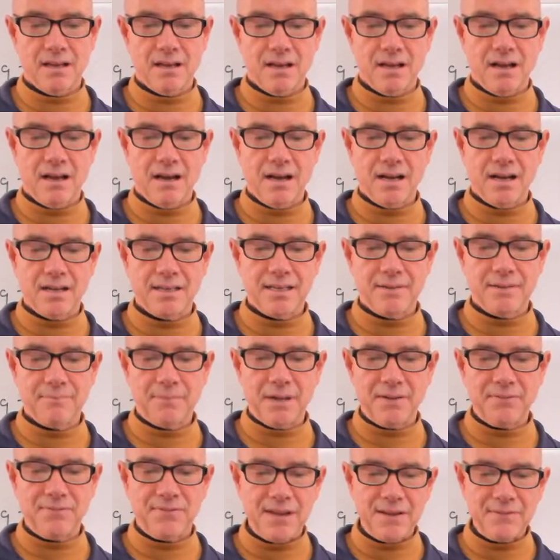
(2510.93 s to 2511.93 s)
Honey,
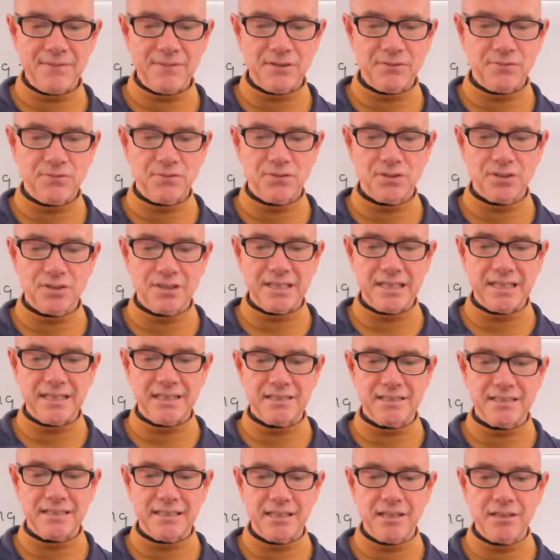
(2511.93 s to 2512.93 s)
my favorite food
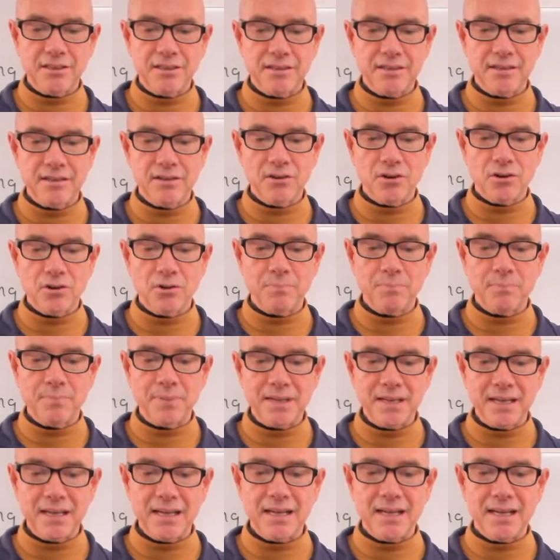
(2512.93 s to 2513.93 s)
is
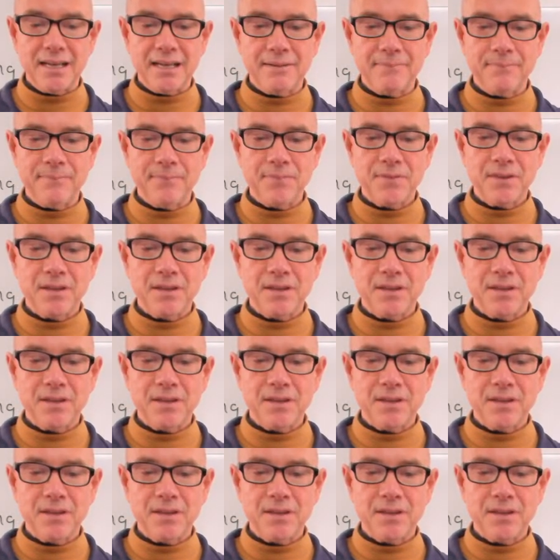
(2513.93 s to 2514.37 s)
Ethiopian